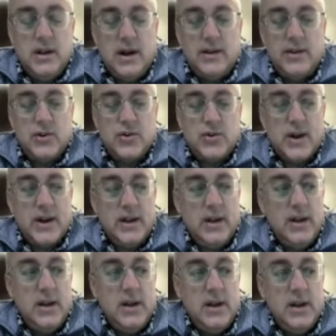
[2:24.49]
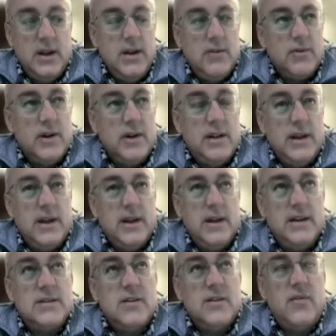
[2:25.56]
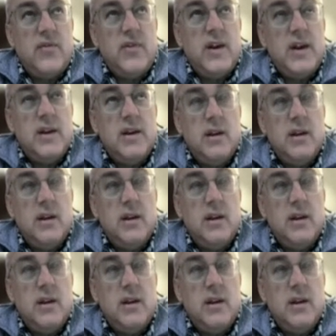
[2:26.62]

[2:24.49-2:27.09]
And the trick really is to fit